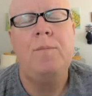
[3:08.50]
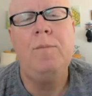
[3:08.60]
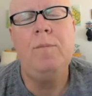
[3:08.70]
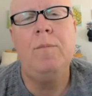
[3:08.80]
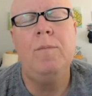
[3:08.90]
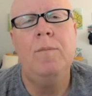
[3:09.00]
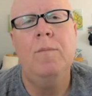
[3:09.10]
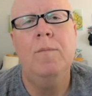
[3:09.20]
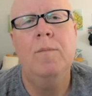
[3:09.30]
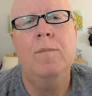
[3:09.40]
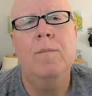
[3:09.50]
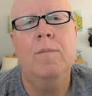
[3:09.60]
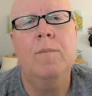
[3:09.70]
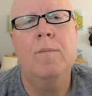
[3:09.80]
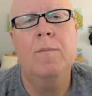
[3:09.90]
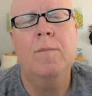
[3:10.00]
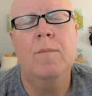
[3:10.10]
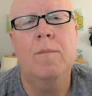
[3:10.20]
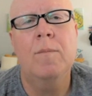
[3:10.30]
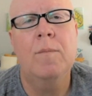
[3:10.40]

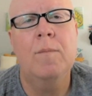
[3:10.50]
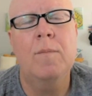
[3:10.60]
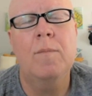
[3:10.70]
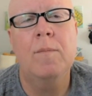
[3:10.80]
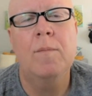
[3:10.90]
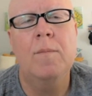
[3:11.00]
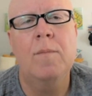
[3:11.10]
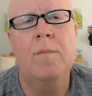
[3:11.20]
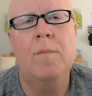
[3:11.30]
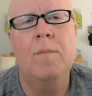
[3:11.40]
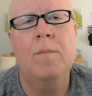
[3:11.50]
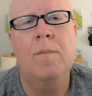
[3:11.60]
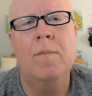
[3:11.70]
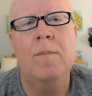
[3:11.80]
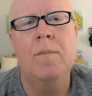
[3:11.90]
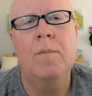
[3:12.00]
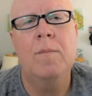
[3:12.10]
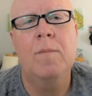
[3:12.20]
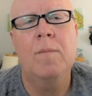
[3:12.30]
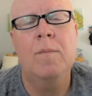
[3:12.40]

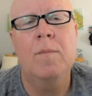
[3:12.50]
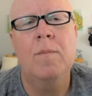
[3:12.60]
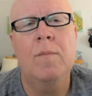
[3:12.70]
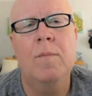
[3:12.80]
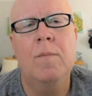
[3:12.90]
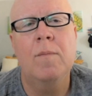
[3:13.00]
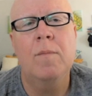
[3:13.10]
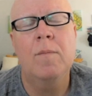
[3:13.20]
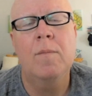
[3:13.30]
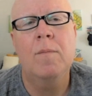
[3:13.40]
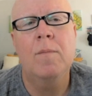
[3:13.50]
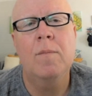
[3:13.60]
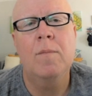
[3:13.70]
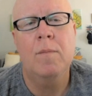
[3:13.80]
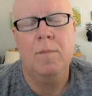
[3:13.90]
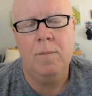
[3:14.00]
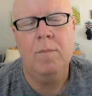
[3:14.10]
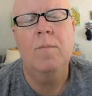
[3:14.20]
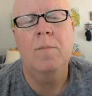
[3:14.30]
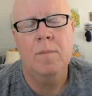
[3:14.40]

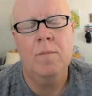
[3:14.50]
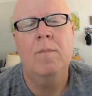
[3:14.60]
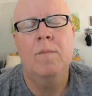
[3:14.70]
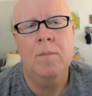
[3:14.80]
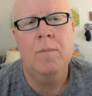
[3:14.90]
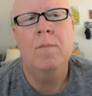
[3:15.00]
The person shown says nothing.